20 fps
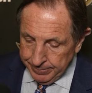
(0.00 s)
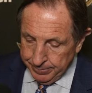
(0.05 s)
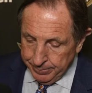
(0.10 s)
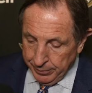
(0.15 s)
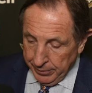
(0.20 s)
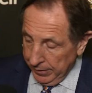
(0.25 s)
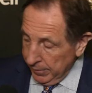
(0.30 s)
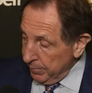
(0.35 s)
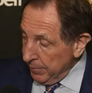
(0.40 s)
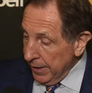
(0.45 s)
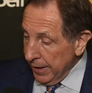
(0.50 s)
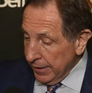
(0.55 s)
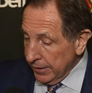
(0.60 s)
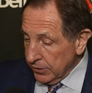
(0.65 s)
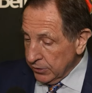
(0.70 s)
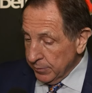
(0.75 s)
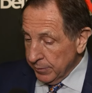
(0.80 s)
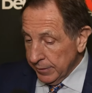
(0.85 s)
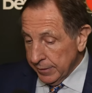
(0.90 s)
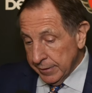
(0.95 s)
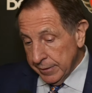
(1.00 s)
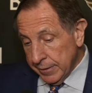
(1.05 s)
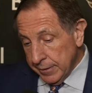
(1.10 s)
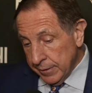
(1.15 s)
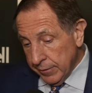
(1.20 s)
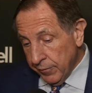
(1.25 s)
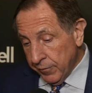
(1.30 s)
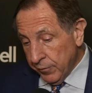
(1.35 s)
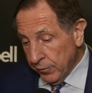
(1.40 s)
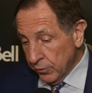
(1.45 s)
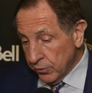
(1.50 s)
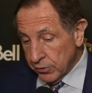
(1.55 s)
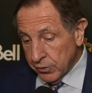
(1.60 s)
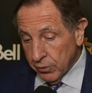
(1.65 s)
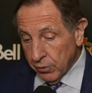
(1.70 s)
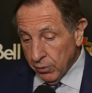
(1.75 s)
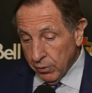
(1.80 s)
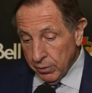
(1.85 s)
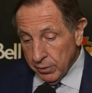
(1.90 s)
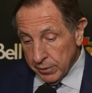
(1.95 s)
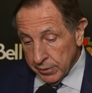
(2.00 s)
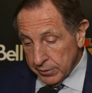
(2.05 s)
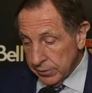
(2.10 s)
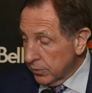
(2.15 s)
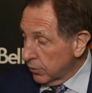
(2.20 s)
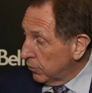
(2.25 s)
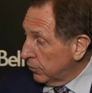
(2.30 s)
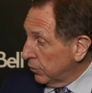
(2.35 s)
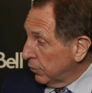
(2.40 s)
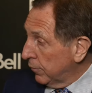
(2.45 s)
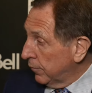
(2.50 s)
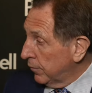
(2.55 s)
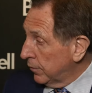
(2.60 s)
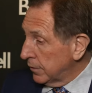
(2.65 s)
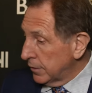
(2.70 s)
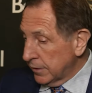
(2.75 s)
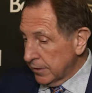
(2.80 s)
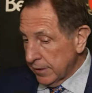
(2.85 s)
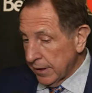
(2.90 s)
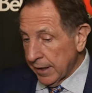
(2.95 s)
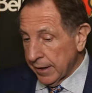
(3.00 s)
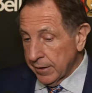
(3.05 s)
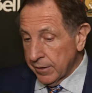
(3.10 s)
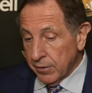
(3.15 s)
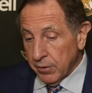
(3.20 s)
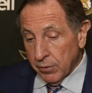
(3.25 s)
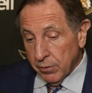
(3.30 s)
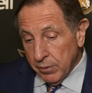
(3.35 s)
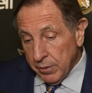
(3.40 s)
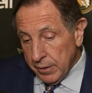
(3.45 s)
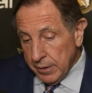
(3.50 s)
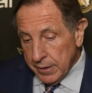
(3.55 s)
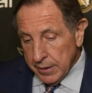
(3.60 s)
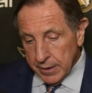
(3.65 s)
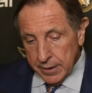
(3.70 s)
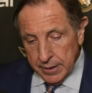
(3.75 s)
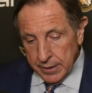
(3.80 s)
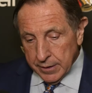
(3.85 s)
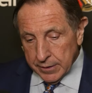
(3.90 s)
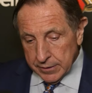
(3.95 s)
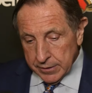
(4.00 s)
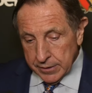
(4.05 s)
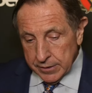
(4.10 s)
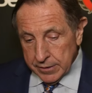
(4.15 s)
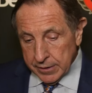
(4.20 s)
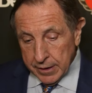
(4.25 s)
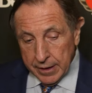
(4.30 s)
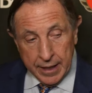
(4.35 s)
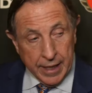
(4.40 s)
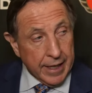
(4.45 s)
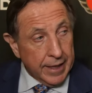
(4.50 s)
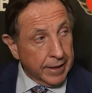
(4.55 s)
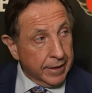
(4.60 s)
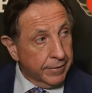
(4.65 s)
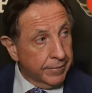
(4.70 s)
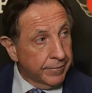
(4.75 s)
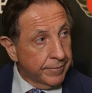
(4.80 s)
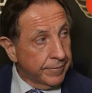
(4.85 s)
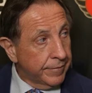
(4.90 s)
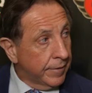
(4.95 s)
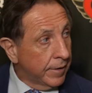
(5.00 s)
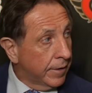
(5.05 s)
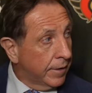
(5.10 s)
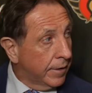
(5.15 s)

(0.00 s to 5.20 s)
puck management, the first goal, the turnover, and the second goal, just the lack of,